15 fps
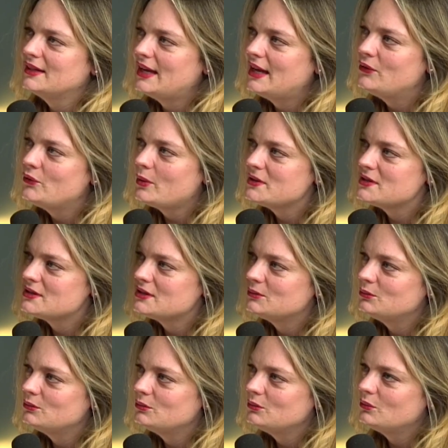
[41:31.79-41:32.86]
Ken
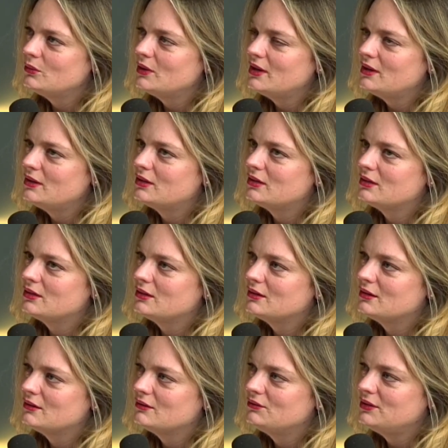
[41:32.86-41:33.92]
Robinson with
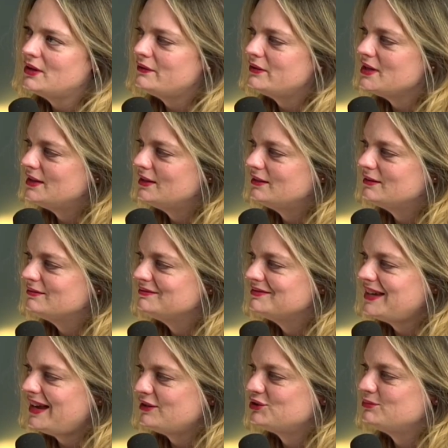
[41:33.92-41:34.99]
fluffy
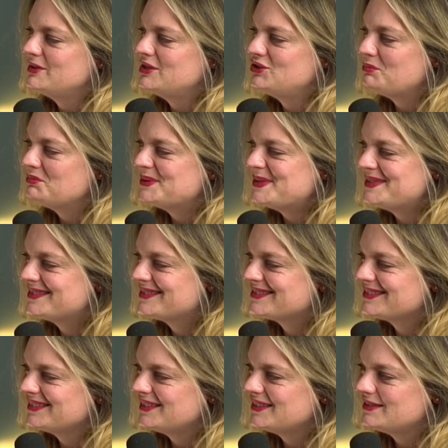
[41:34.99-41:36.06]
cashmere
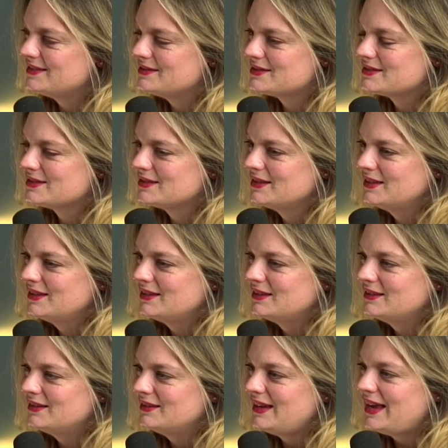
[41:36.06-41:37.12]
jumpers and
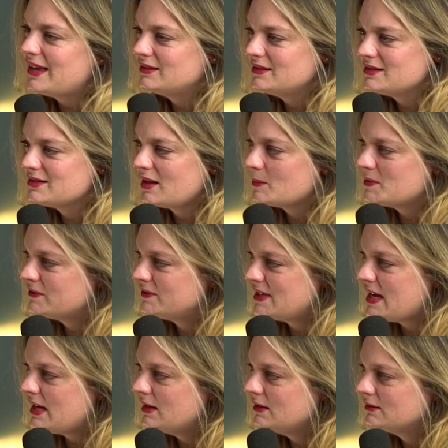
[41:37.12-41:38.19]
endless cups of
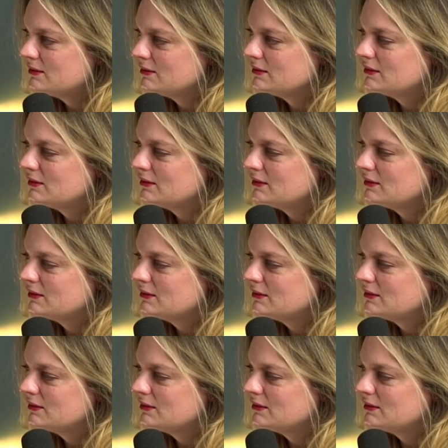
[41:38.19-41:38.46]
tea.